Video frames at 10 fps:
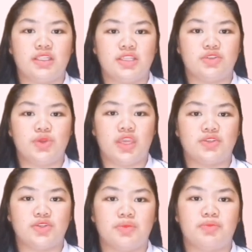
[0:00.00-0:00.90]

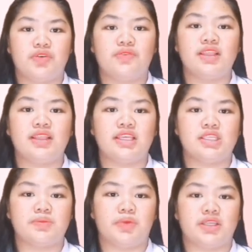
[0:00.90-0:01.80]
education frequently
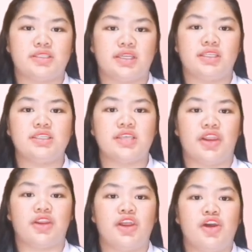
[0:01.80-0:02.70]
express a desire